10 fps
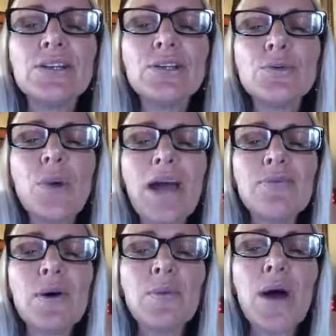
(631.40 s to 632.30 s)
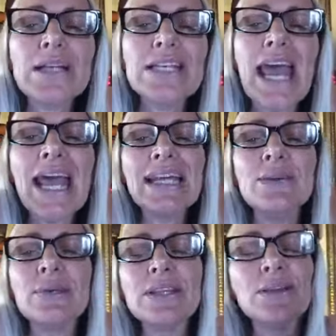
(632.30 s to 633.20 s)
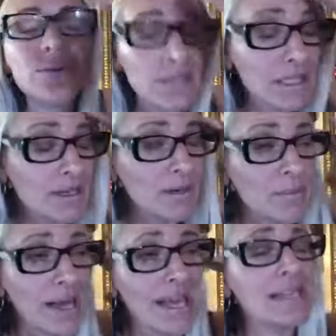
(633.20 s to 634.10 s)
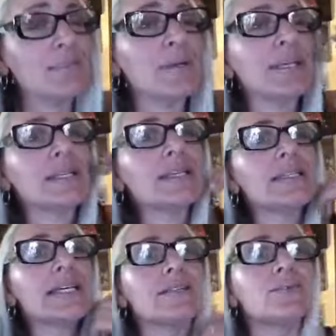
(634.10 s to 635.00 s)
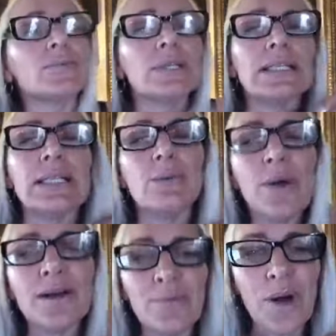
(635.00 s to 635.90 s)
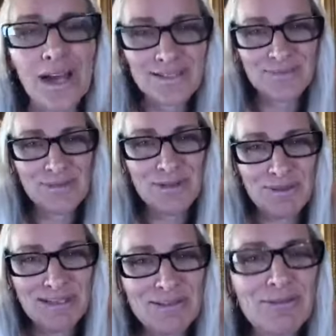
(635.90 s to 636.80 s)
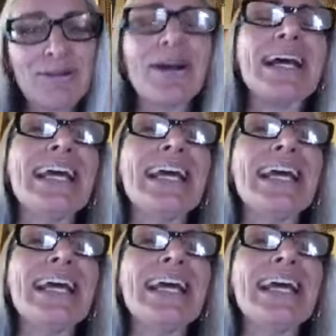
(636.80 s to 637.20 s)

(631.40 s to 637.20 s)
Your wife won't watch any with you. You know, my husband doesn't really want to watch too much horror.